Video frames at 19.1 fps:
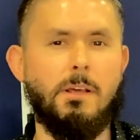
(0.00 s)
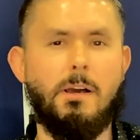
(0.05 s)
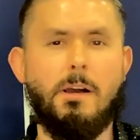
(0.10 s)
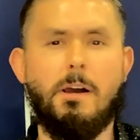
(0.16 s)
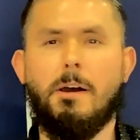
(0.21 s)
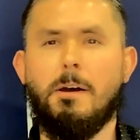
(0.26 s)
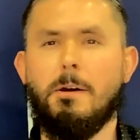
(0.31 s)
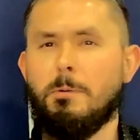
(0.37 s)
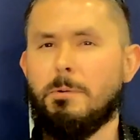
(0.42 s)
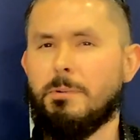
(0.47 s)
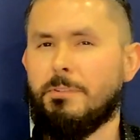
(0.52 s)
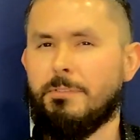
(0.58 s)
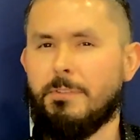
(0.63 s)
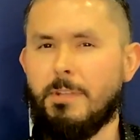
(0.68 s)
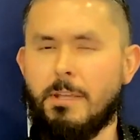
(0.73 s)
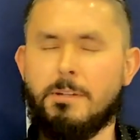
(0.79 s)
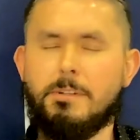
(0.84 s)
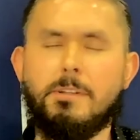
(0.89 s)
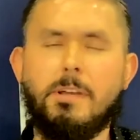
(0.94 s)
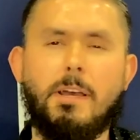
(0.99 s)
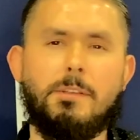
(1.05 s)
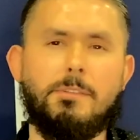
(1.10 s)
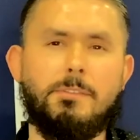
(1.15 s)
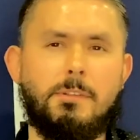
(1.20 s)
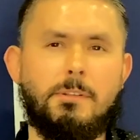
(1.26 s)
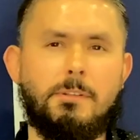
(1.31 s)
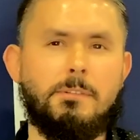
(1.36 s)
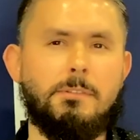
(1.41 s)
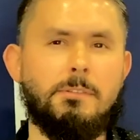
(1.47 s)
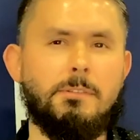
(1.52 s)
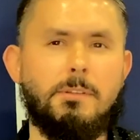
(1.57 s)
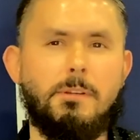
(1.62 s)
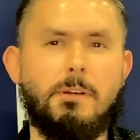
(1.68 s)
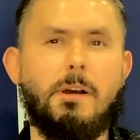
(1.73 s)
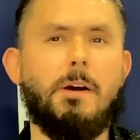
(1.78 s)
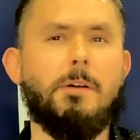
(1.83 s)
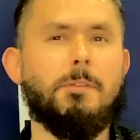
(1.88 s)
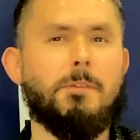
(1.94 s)
Uh, we're standardizing
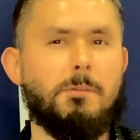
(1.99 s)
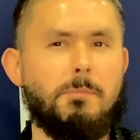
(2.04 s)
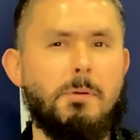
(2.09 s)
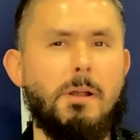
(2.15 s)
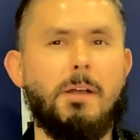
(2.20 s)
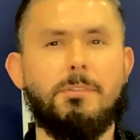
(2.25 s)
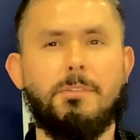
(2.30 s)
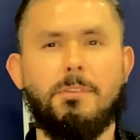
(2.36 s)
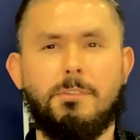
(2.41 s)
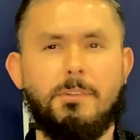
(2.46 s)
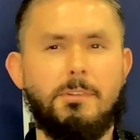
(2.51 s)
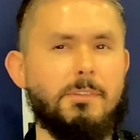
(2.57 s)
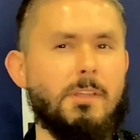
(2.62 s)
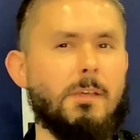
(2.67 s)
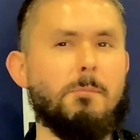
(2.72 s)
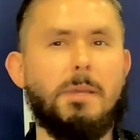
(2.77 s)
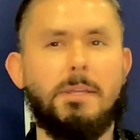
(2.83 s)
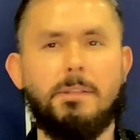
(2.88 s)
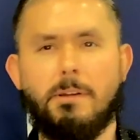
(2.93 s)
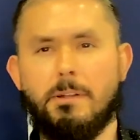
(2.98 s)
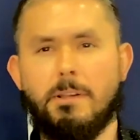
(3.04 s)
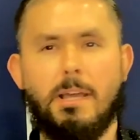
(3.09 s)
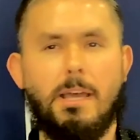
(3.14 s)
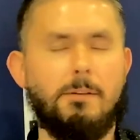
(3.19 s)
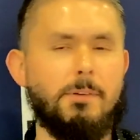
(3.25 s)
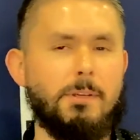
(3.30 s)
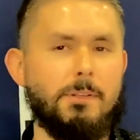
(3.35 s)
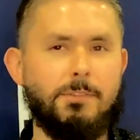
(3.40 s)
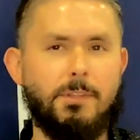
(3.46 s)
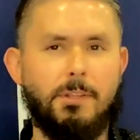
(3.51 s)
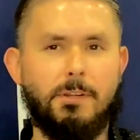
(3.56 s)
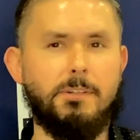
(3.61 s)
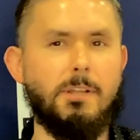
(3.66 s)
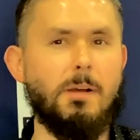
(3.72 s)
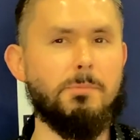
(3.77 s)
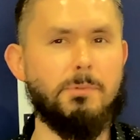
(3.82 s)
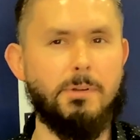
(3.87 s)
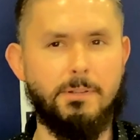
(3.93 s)
other processes that may not have a
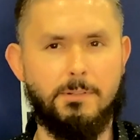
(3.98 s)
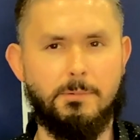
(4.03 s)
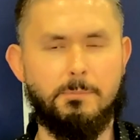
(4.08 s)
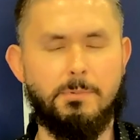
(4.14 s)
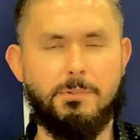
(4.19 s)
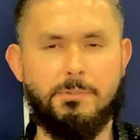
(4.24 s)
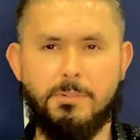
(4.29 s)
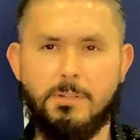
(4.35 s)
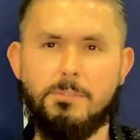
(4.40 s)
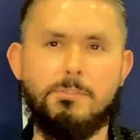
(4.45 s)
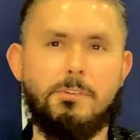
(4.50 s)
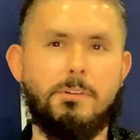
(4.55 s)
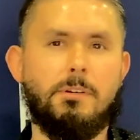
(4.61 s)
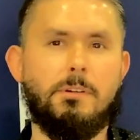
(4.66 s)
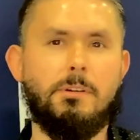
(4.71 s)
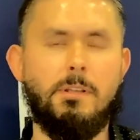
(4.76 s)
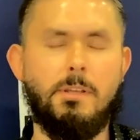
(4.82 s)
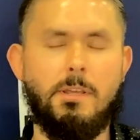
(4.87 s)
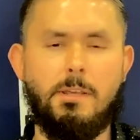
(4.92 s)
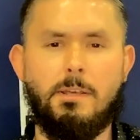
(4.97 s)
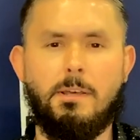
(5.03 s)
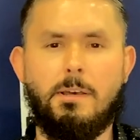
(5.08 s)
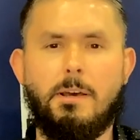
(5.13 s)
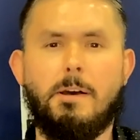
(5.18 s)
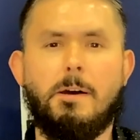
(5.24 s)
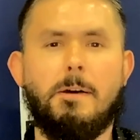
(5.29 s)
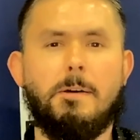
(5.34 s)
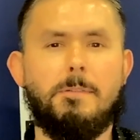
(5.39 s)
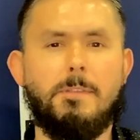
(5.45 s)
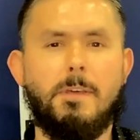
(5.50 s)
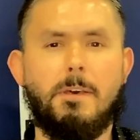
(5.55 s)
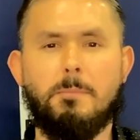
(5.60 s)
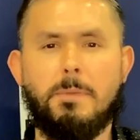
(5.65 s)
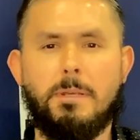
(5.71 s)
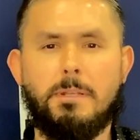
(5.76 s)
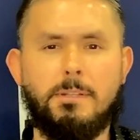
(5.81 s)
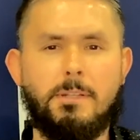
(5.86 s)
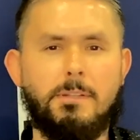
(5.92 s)
standard operating procedure uh, that
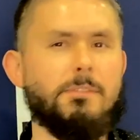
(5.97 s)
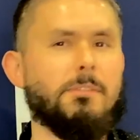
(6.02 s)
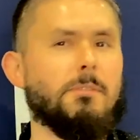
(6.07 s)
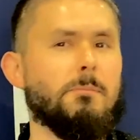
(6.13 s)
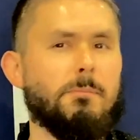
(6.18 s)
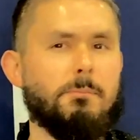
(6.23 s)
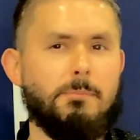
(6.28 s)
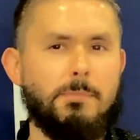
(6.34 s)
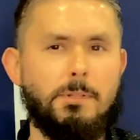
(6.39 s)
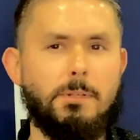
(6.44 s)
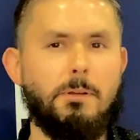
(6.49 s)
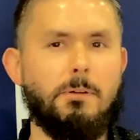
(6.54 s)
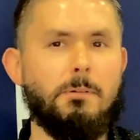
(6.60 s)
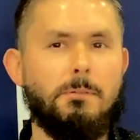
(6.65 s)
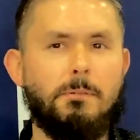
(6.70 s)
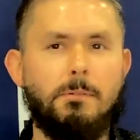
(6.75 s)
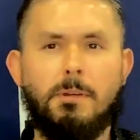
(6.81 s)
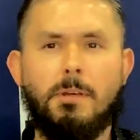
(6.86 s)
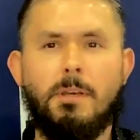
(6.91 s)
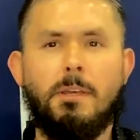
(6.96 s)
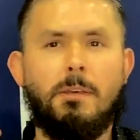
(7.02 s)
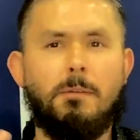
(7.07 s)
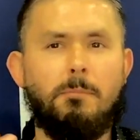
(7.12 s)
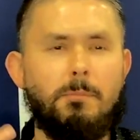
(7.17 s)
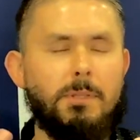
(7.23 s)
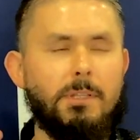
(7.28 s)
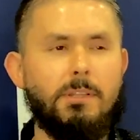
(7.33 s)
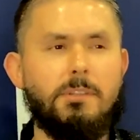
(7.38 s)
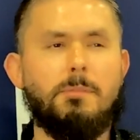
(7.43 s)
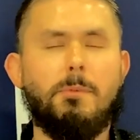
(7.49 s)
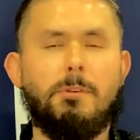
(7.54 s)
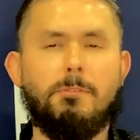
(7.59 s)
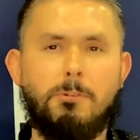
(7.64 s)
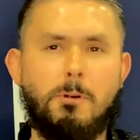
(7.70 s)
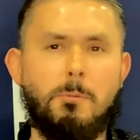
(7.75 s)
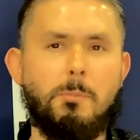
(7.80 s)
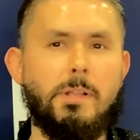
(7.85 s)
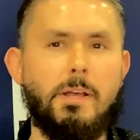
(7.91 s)
may need to, you know, you need to be
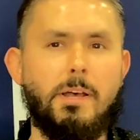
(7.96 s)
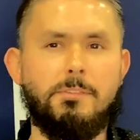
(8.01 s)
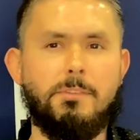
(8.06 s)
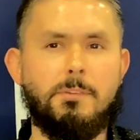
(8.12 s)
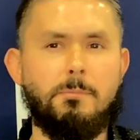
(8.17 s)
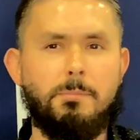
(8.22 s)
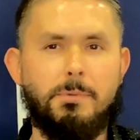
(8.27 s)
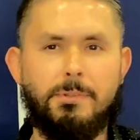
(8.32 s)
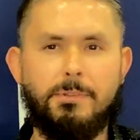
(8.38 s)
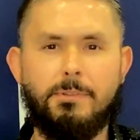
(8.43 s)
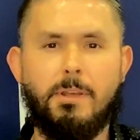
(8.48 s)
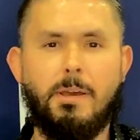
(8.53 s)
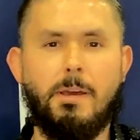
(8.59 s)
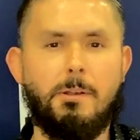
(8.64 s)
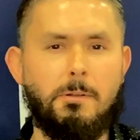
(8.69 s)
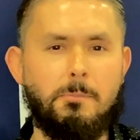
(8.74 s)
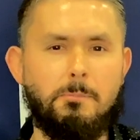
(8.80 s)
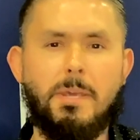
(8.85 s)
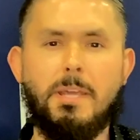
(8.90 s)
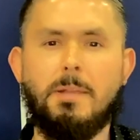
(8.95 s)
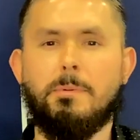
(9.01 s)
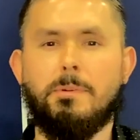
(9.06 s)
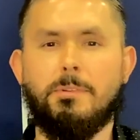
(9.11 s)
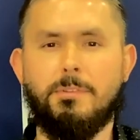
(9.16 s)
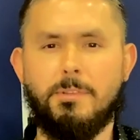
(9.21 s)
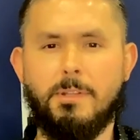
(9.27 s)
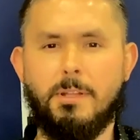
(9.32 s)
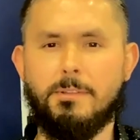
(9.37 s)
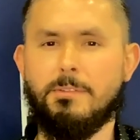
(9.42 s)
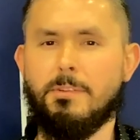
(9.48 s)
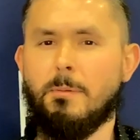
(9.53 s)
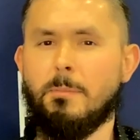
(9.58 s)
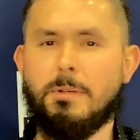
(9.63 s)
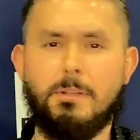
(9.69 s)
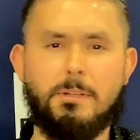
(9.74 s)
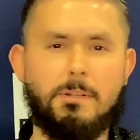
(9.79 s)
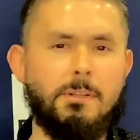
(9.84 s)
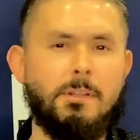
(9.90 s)
formalized and put down on paper so that
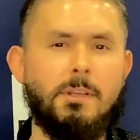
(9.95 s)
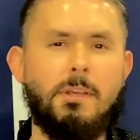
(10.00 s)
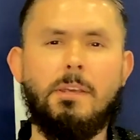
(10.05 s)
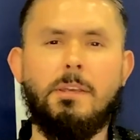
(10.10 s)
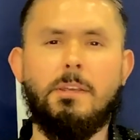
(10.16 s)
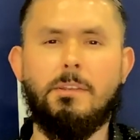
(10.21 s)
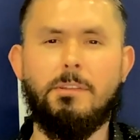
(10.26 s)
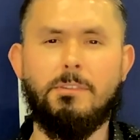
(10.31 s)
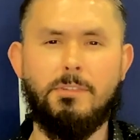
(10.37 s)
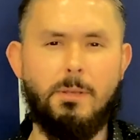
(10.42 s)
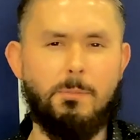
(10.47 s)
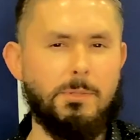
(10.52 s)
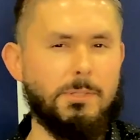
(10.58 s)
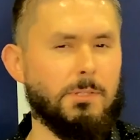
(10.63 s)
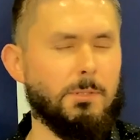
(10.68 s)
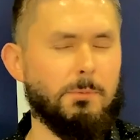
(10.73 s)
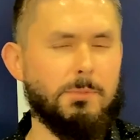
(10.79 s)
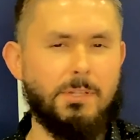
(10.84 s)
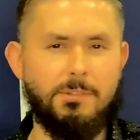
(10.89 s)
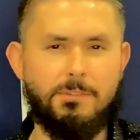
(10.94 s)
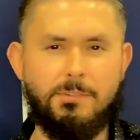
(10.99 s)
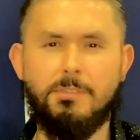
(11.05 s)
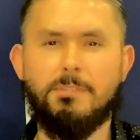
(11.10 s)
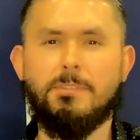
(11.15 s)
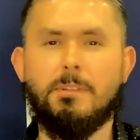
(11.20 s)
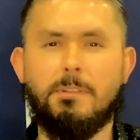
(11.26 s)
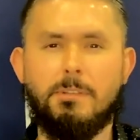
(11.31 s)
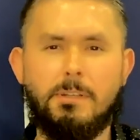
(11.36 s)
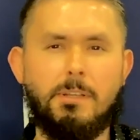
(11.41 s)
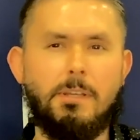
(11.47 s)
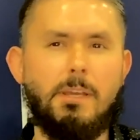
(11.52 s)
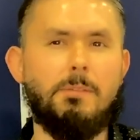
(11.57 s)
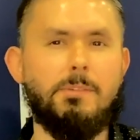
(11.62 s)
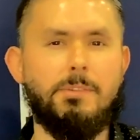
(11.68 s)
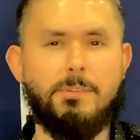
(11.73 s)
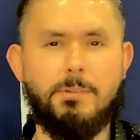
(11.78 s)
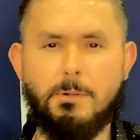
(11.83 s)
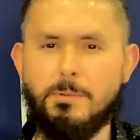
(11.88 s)
somebody is able to do it consistently
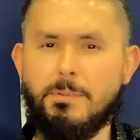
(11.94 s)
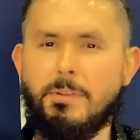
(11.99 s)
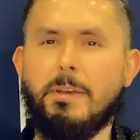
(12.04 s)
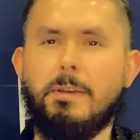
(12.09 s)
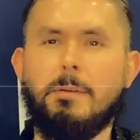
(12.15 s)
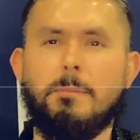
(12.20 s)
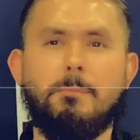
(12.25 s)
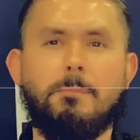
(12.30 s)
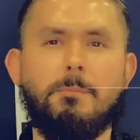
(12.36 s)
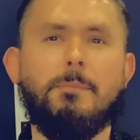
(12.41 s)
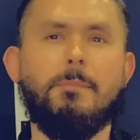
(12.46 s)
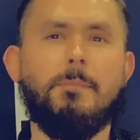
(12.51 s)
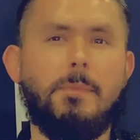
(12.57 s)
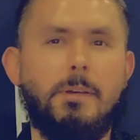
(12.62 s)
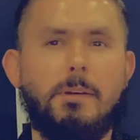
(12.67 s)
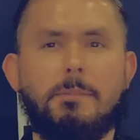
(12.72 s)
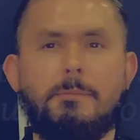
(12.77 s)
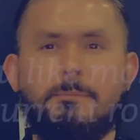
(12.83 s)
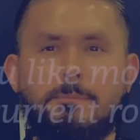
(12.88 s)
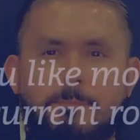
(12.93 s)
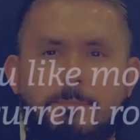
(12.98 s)
every single time. Yeah.